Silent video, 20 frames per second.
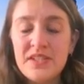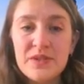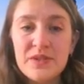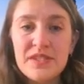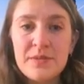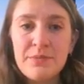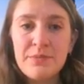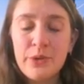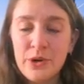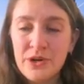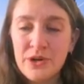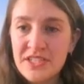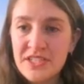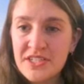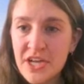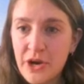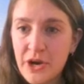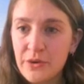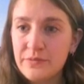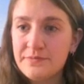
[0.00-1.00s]
So it's important to
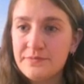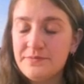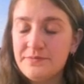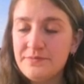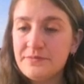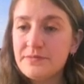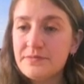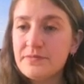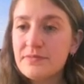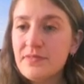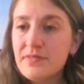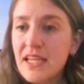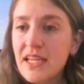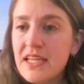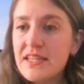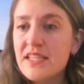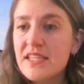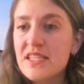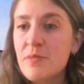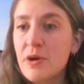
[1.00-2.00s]
note
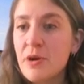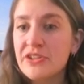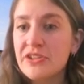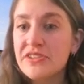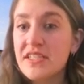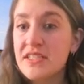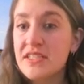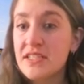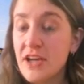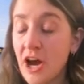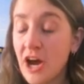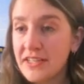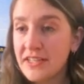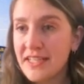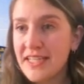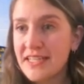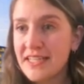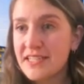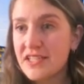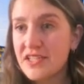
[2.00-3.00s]
this model does not need